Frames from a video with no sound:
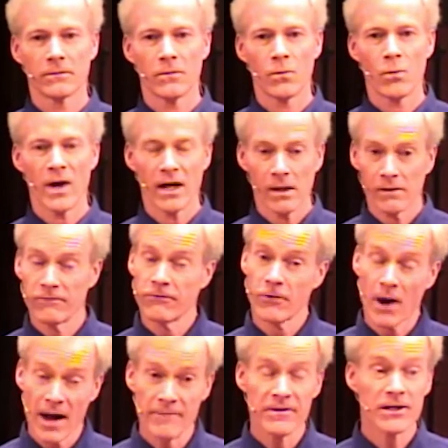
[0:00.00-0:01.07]
Well, for
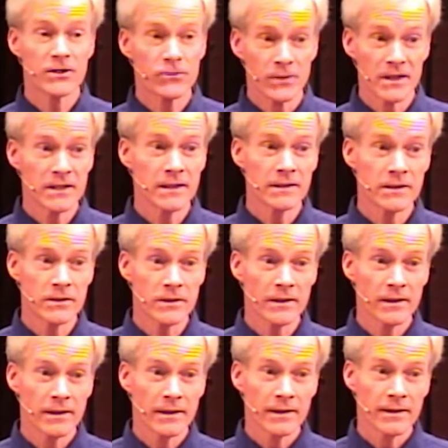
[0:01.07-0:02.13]
obvious reasons,
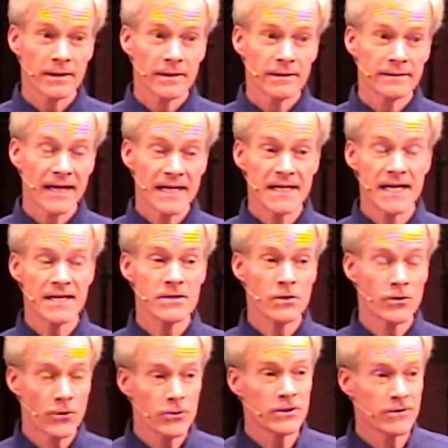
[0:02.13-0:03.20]
they didn't
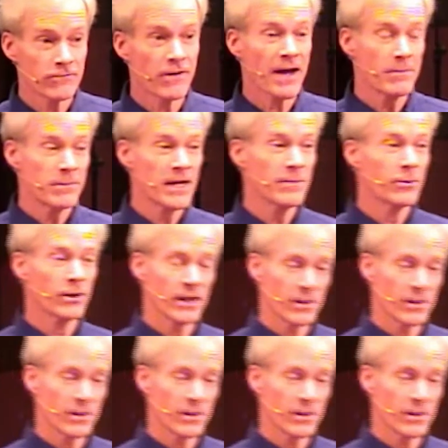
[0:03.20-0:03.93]
crucify people